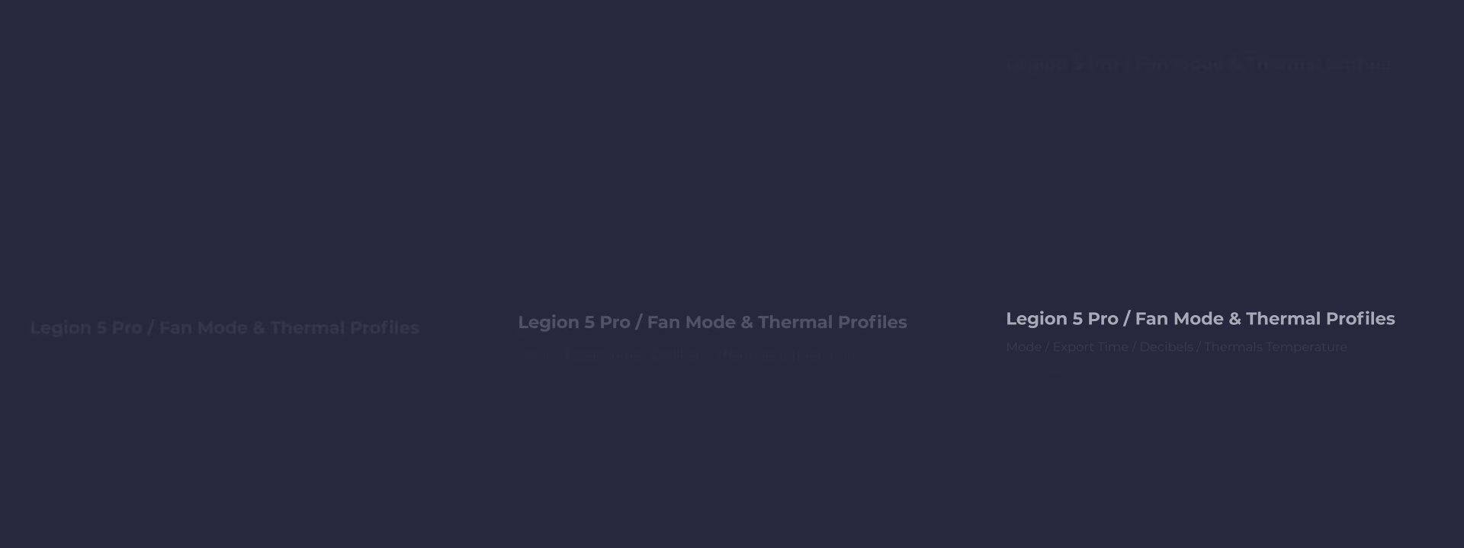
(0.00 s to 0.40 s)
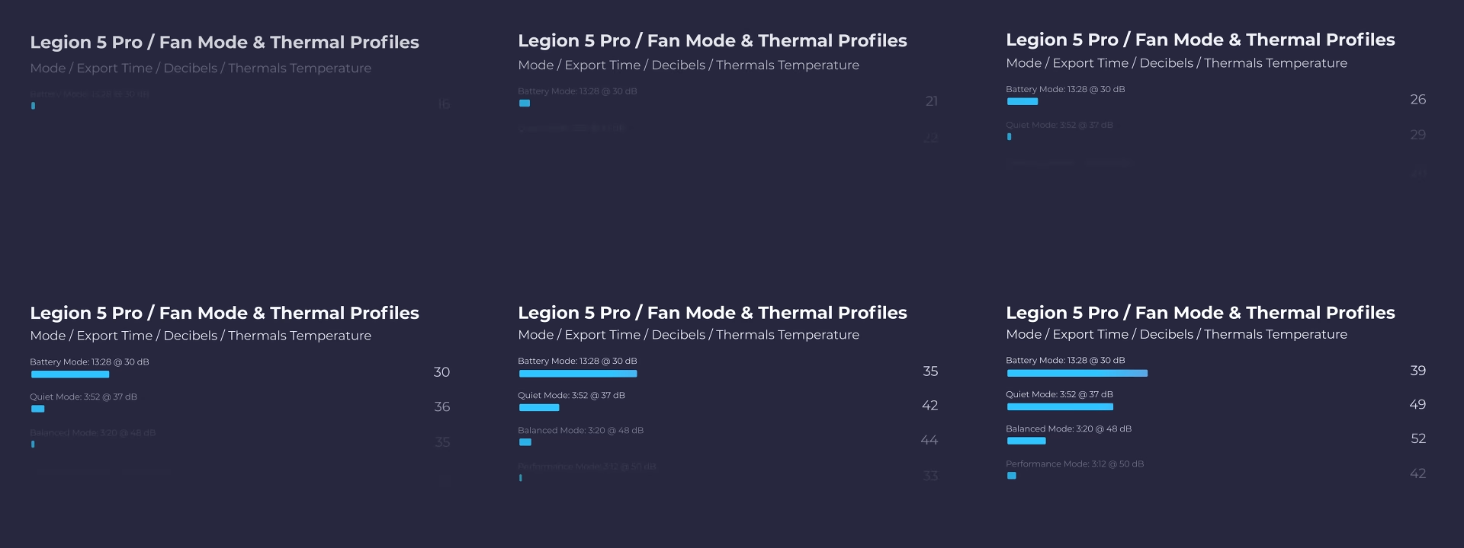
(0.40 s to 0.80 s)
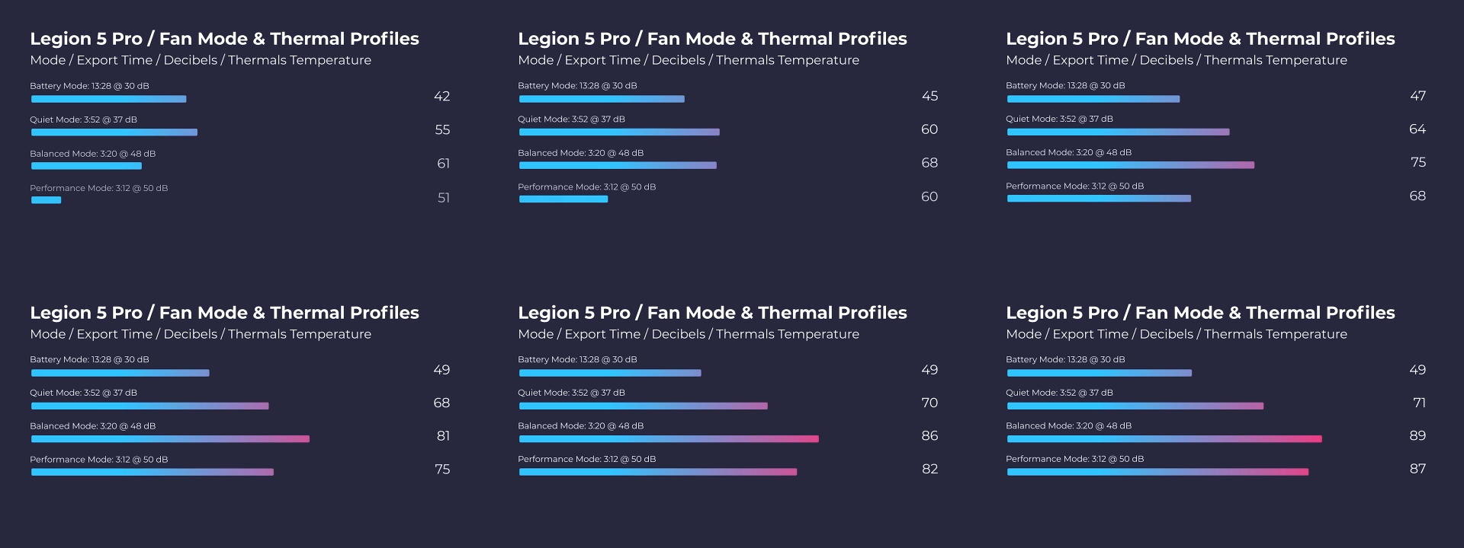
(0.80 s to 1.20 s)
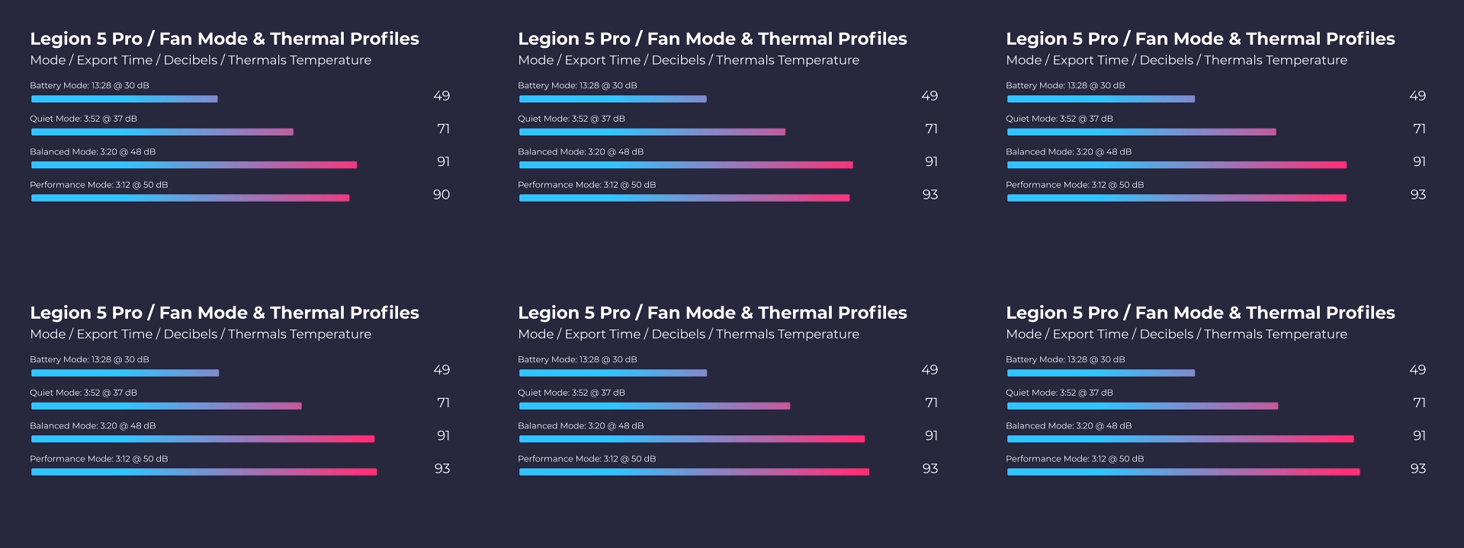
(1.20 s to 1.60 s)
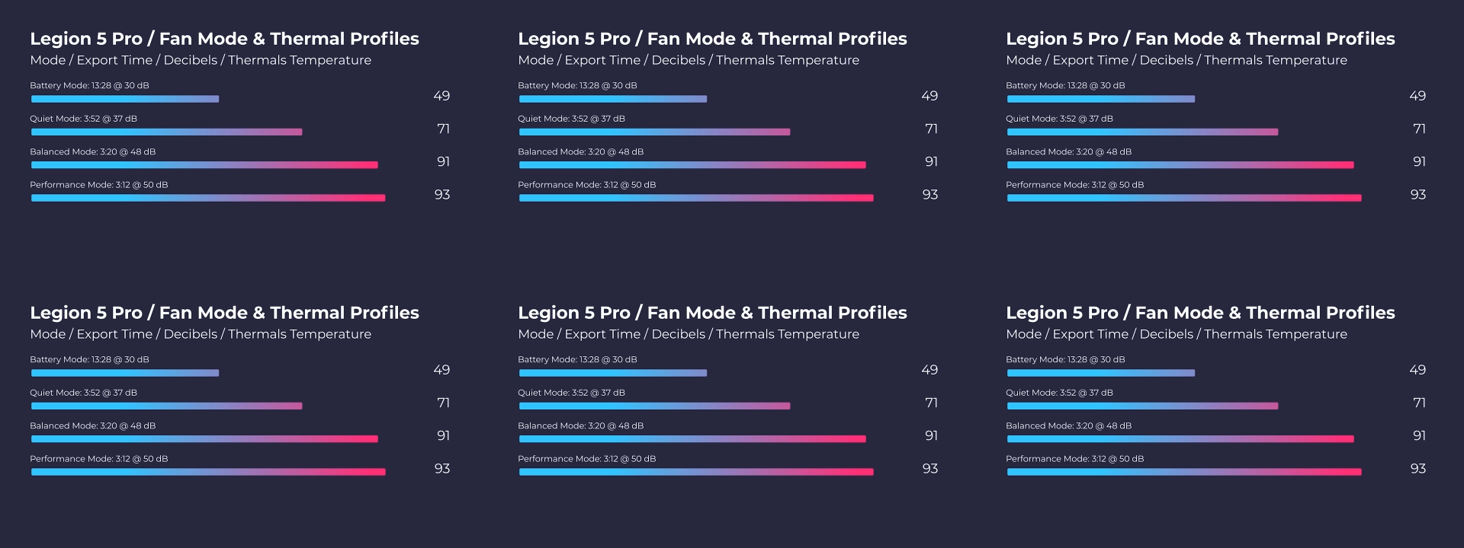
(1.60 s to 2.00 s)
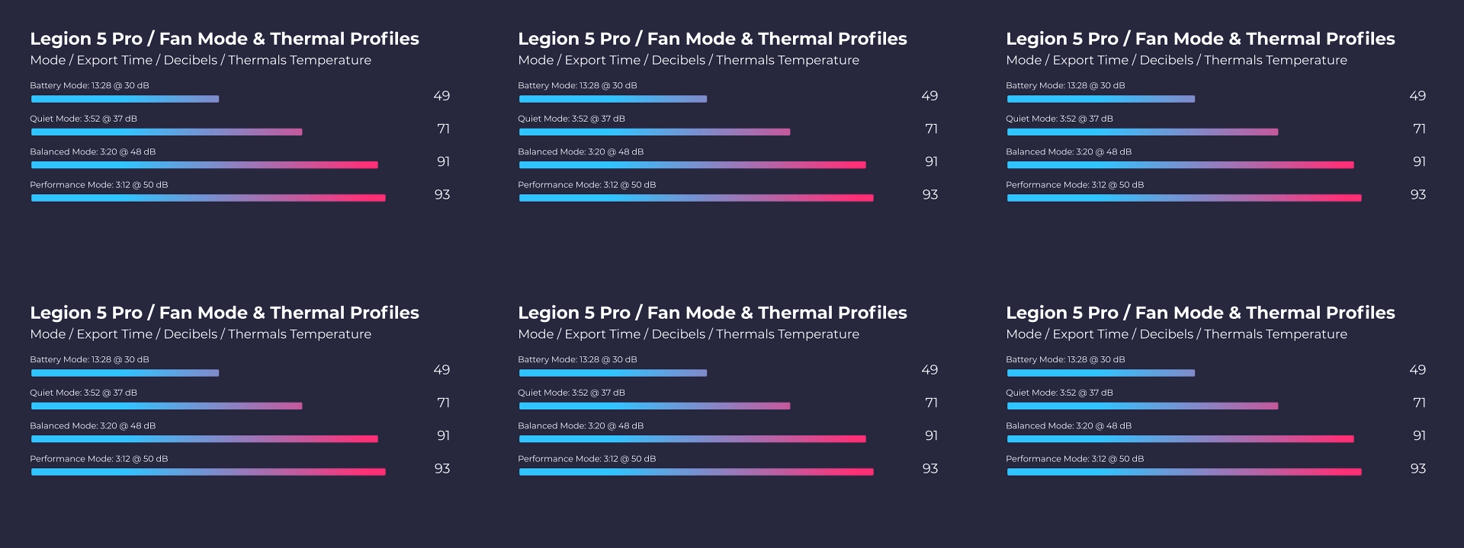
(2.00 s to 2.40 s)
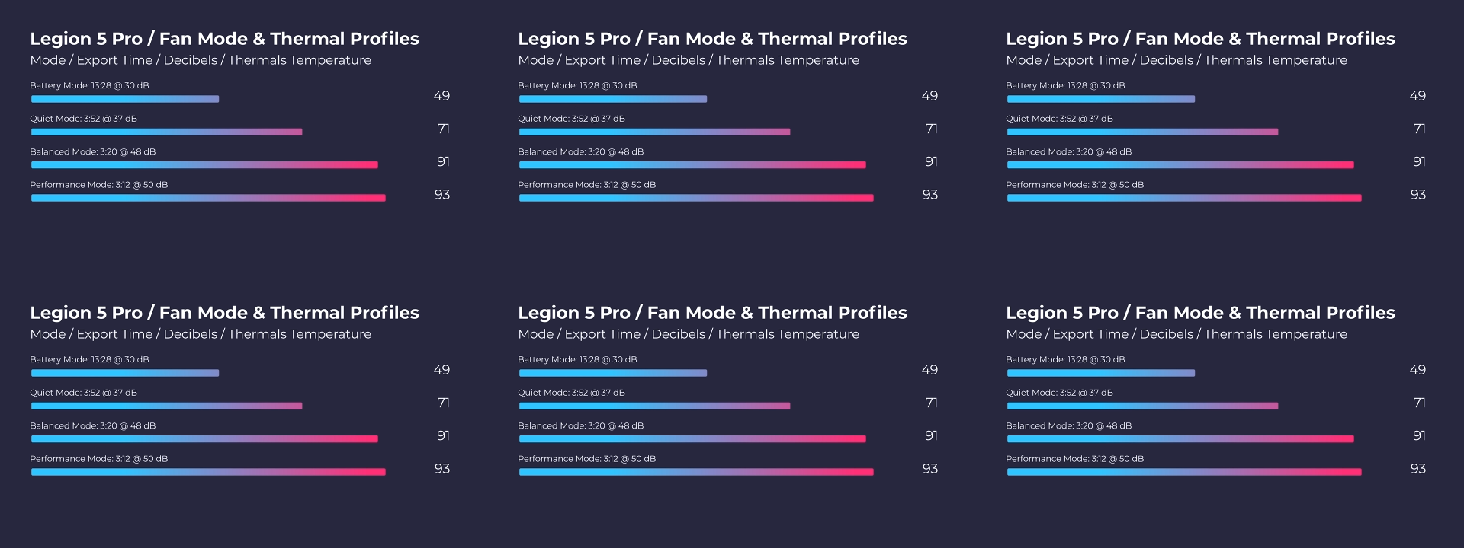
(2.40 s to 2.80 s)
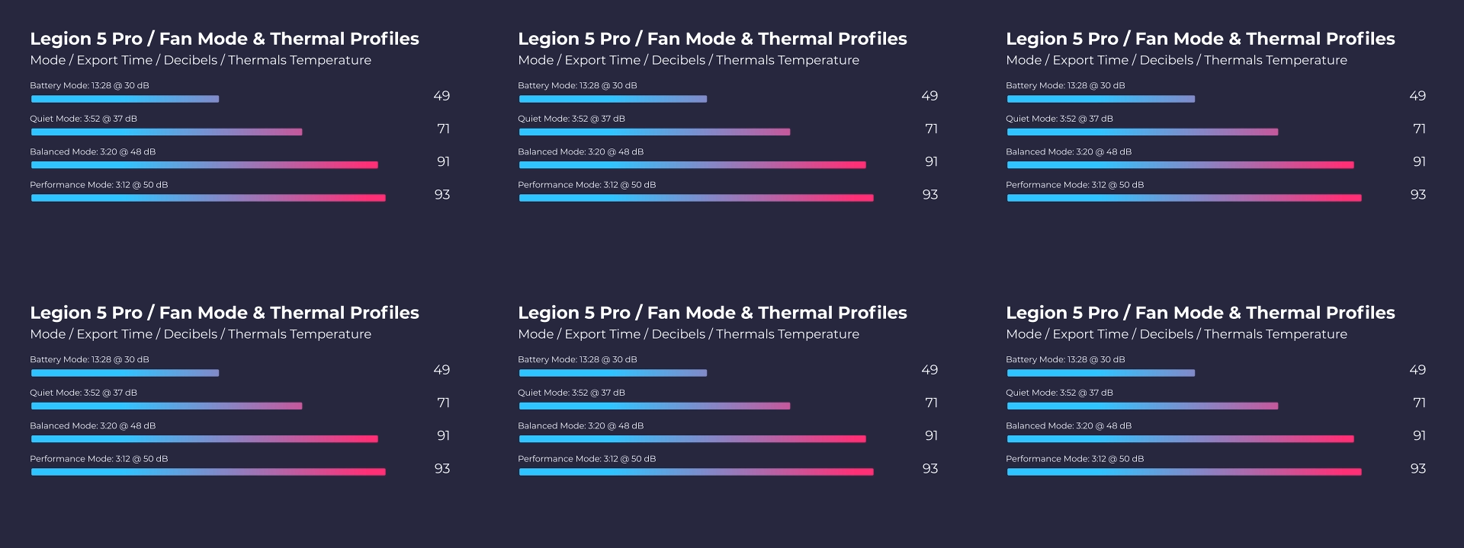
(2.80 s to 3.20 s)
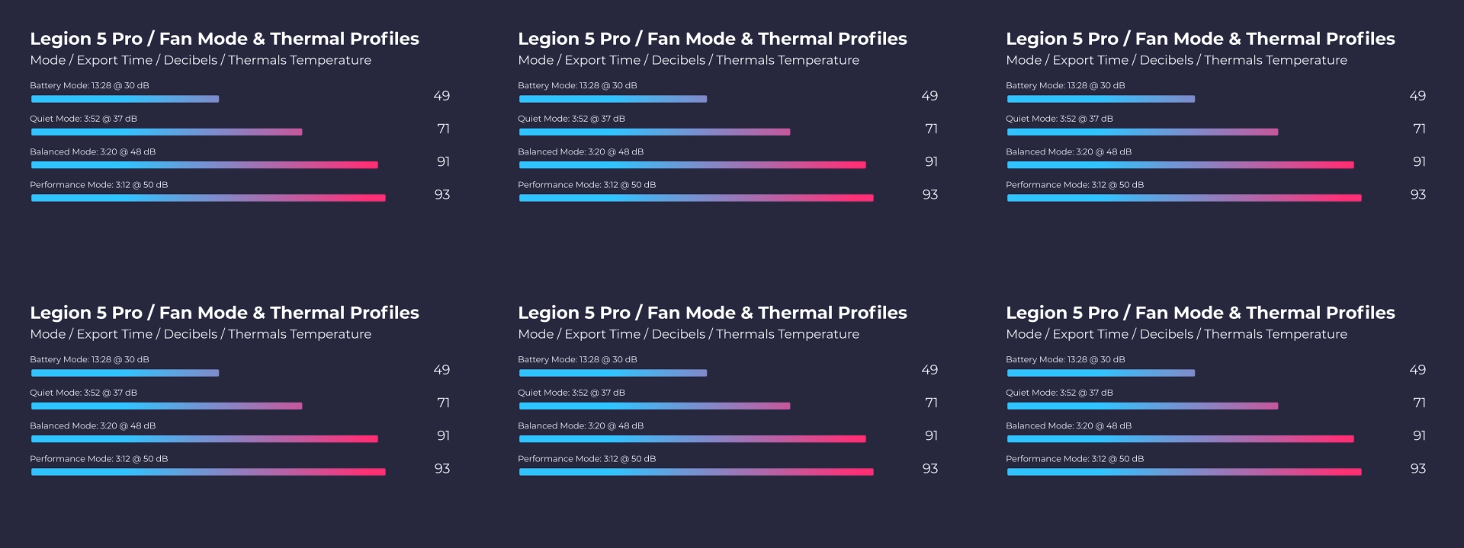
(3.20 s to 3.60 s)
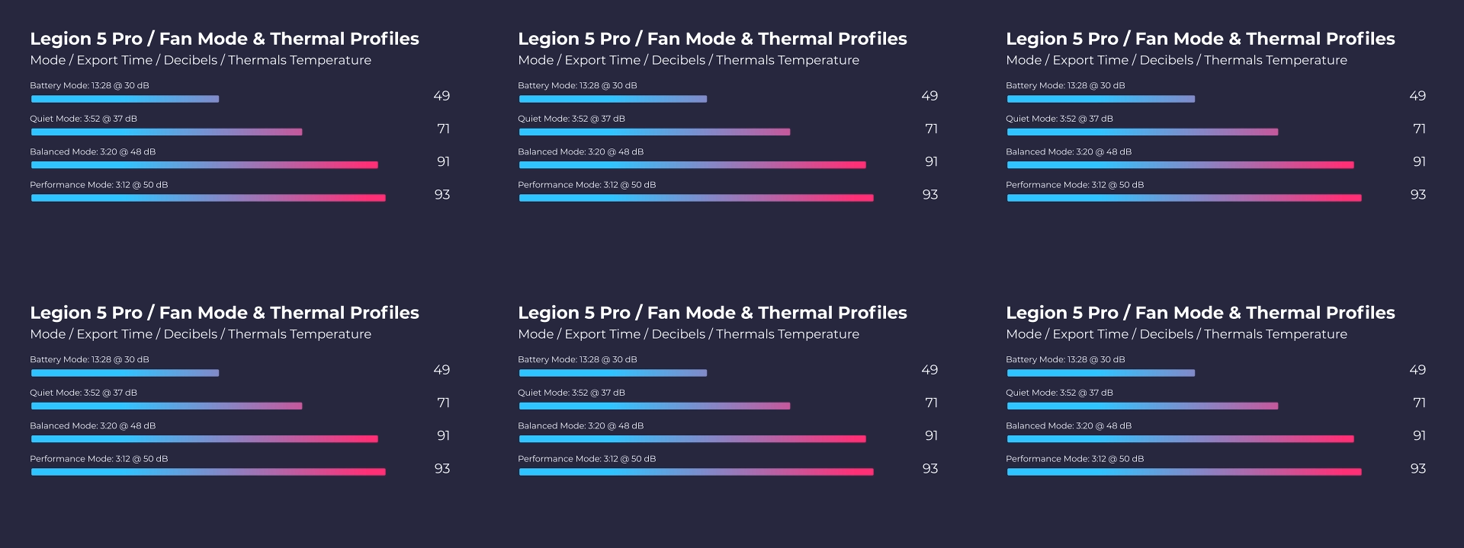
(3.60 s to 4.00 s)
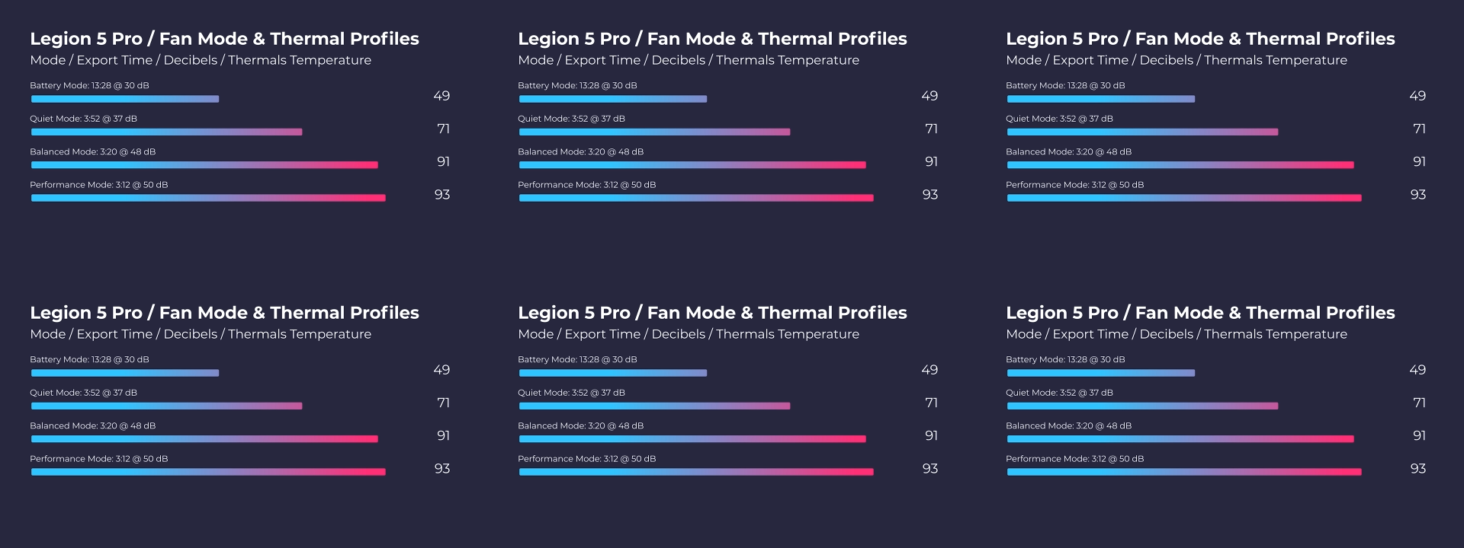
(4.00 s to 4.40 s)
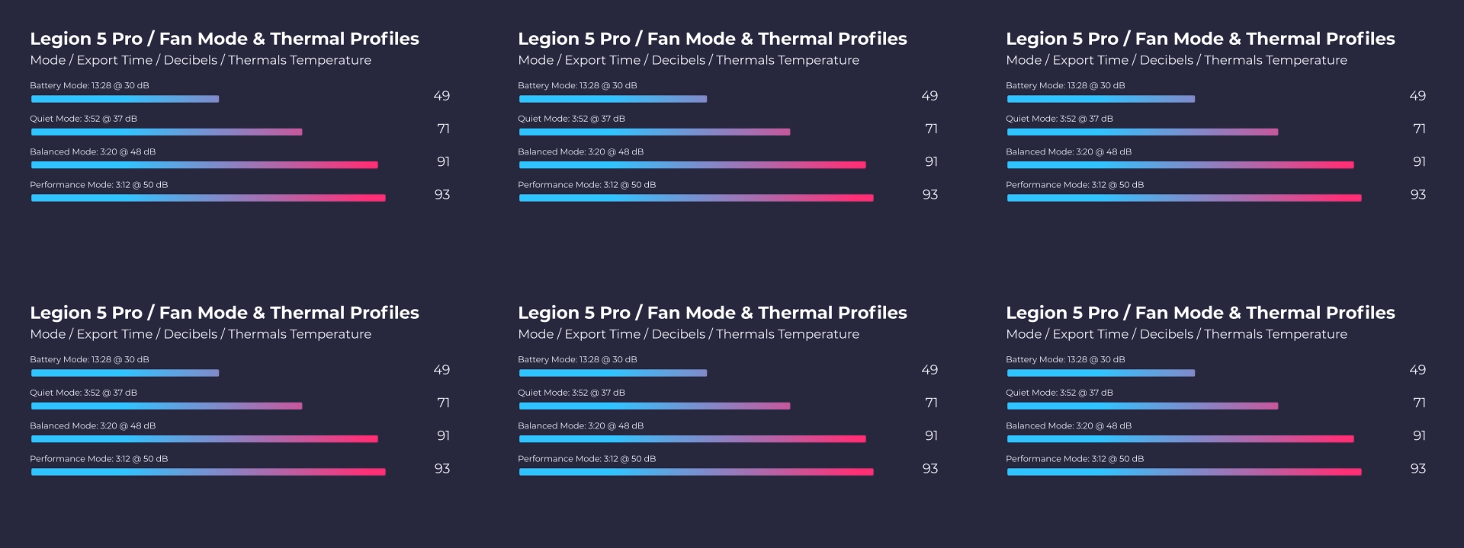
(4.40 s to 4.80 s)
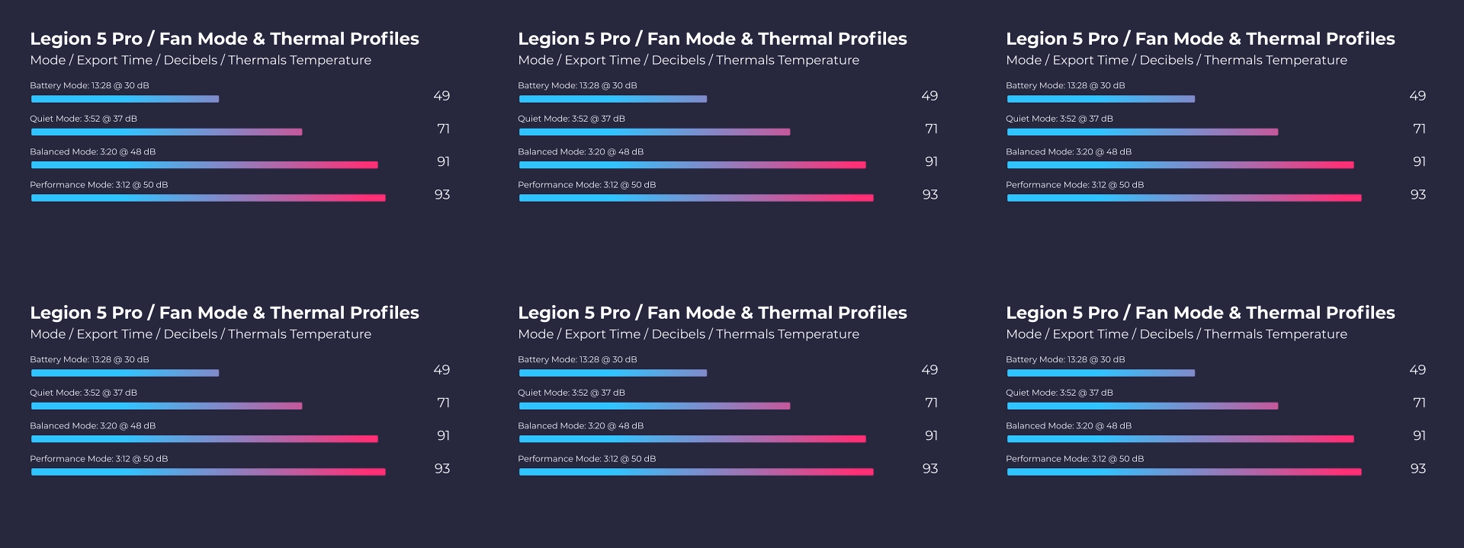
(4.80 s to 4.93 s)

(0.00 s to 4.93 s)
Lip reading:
Nobody's mouth can be seen.